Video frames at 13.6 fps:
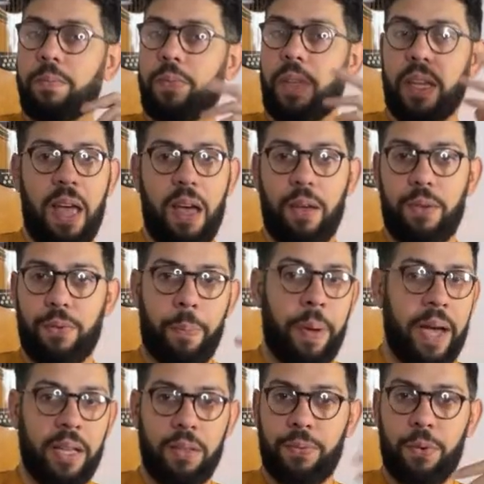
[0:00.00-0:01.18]
and have a
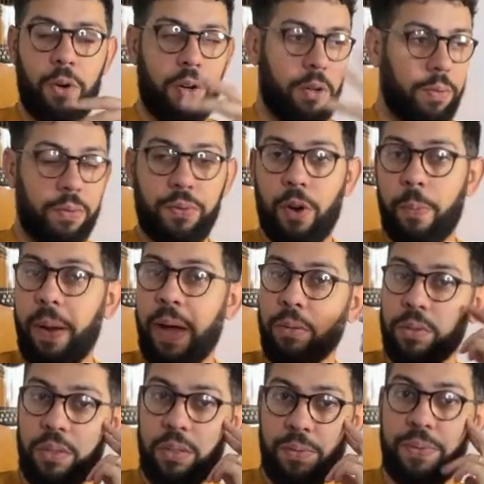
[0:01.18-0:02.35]
pint for £4,
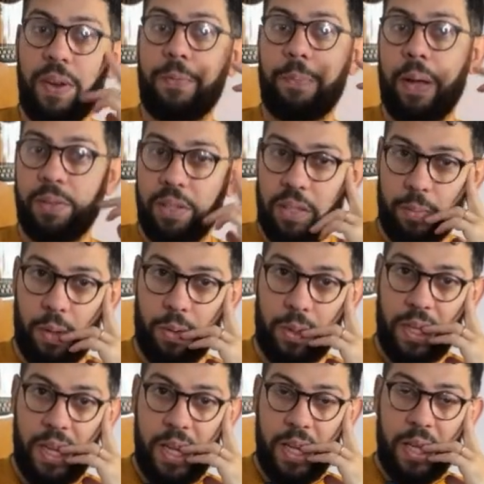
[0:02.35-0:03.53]
£5 at the most.
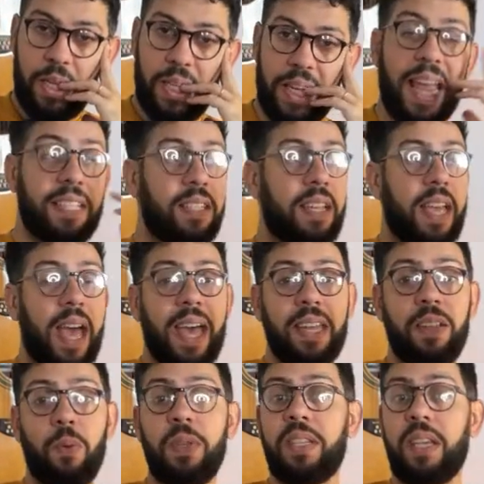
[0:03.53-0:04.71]
Yesterday I had a
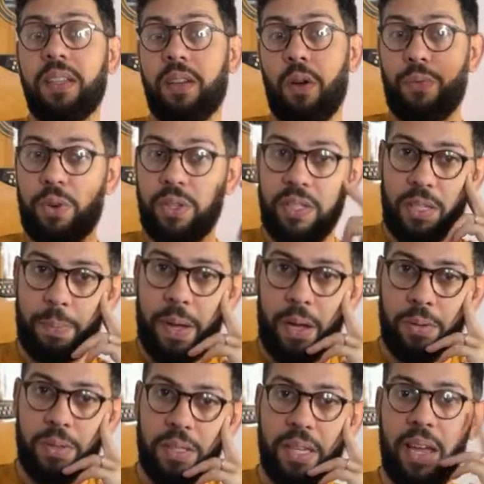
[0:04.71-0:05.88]
whiskey and coke for
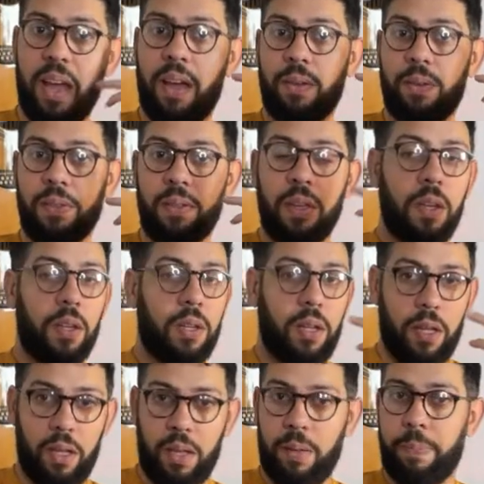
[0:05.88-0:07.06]
£6, and I had
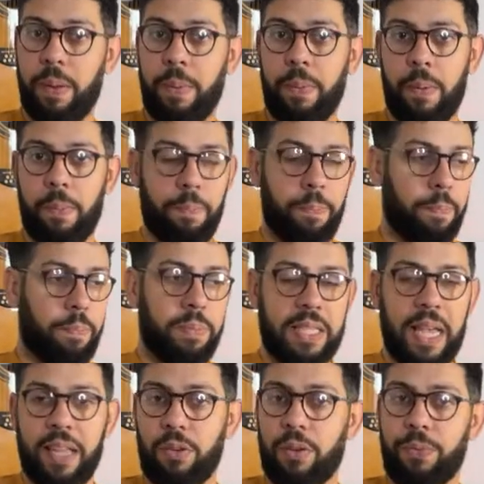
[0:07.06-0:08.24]
a
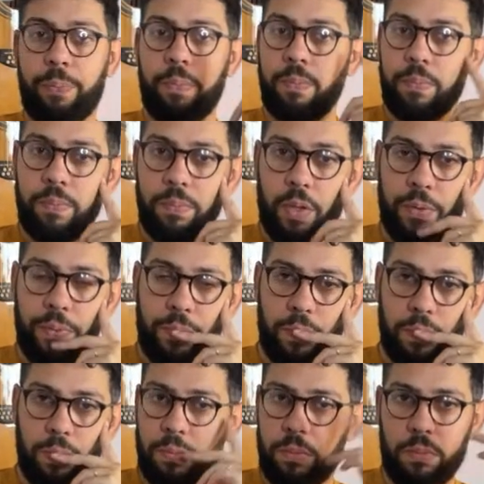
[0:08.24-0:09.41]
cider of
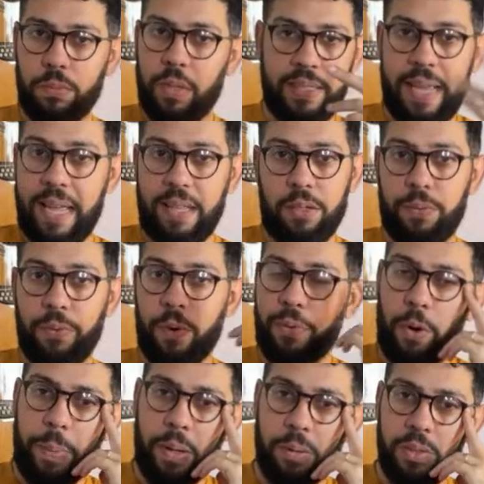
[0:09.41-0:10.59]
cider for
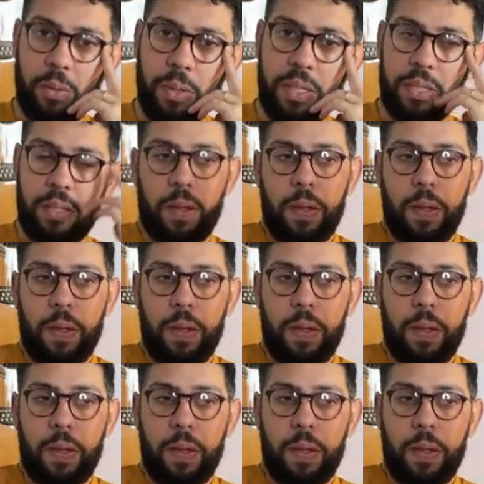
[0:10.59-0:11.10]
£4. So it's